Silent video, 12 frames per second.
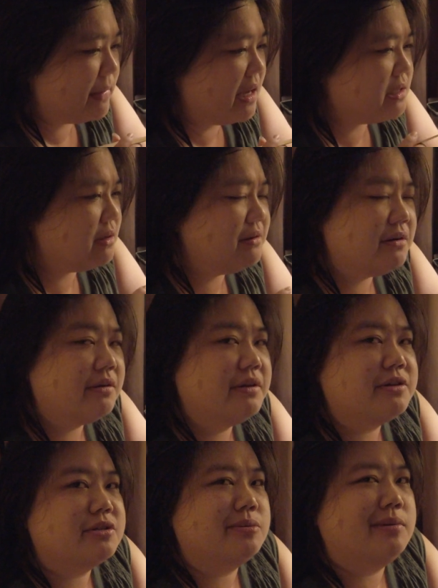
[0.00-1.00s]
It's not nearly
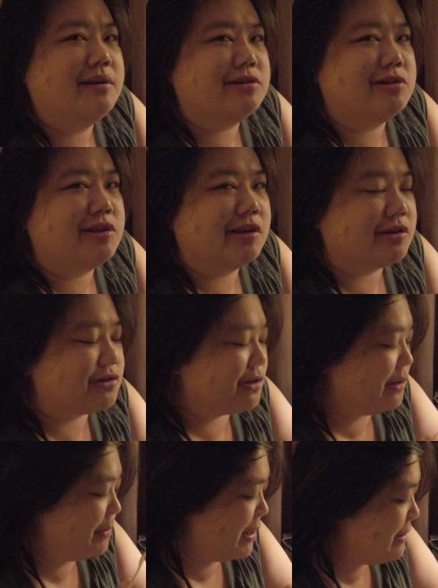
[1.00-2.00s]
as sweet as you think it's
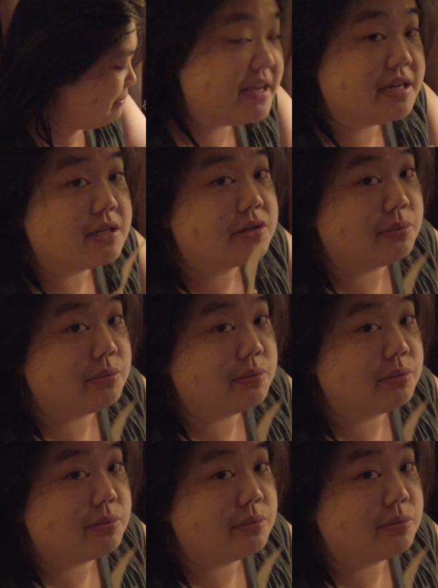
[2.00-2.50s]
going to be. It is